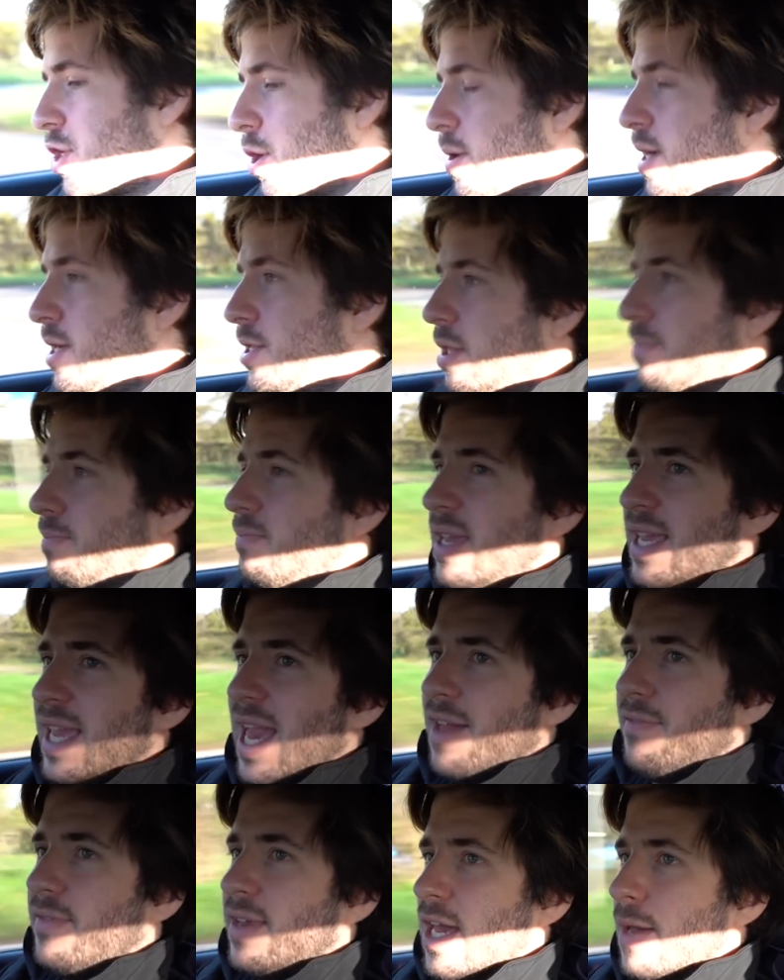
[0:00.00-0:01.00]
showing me
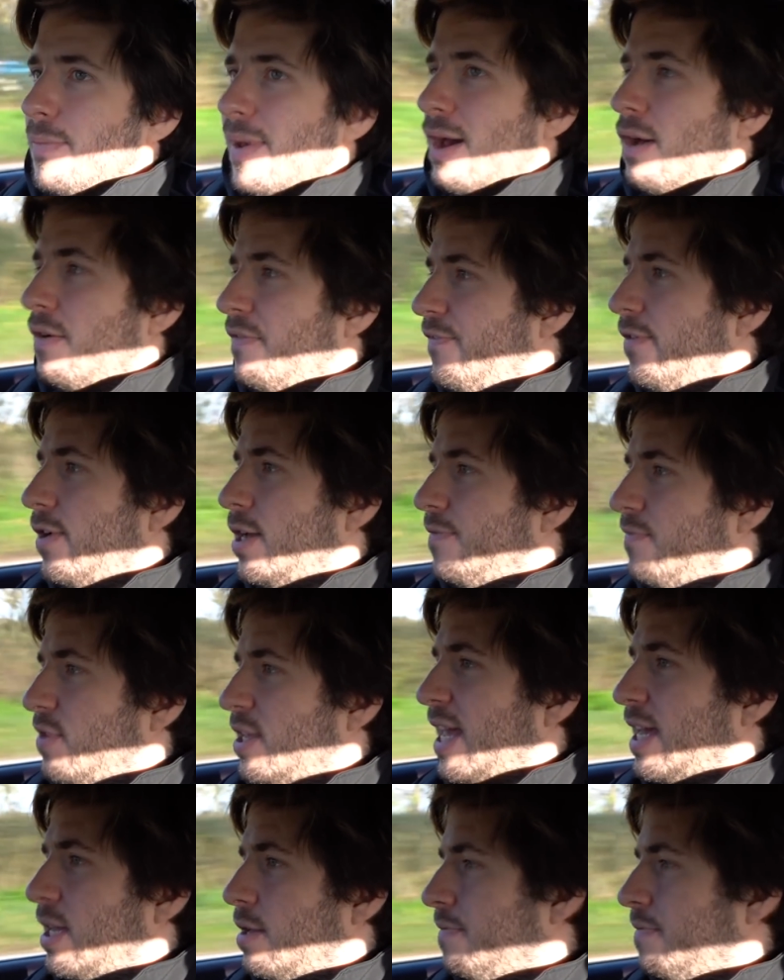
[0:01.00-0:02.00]
having about a third of a tank